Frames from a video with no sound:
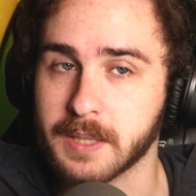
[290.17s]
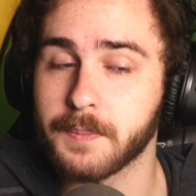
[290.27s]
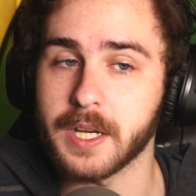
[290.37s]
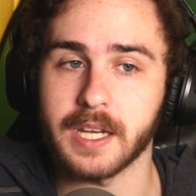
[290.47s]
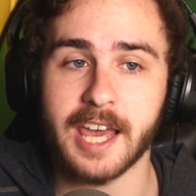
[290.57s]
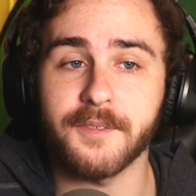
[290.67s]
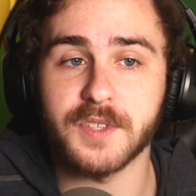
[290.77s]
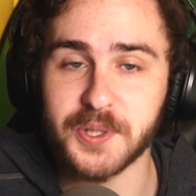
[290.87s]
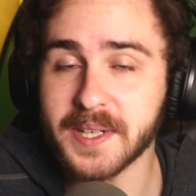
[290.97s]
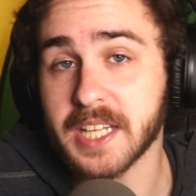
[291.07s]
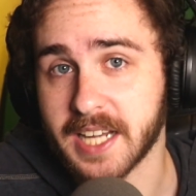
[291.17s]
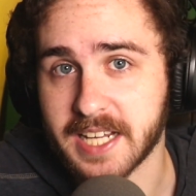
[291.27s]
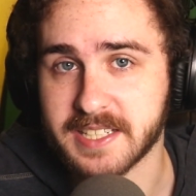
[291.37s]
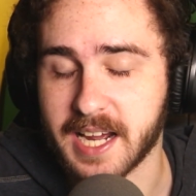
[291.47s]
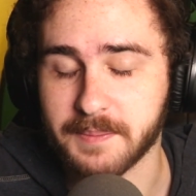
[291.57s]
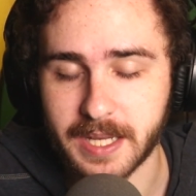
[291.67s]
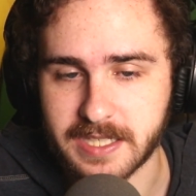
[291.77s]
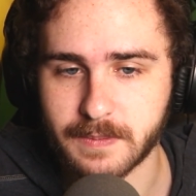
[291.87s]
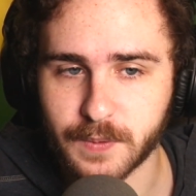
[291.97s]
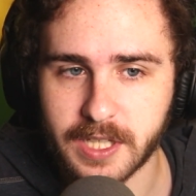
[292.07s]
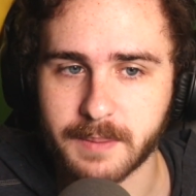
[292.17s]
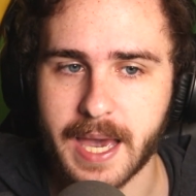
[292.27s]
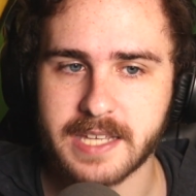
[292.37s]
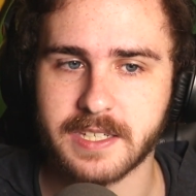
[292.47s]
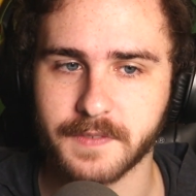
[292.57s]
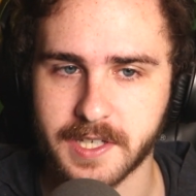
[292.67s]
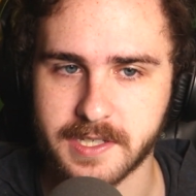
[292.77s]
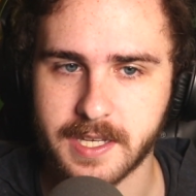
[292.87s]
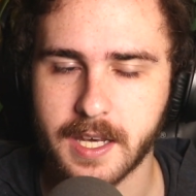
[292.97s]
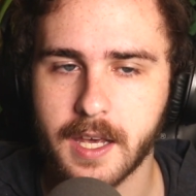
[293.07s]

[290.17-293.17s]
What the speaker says: but it during the nighttime, that's really massive because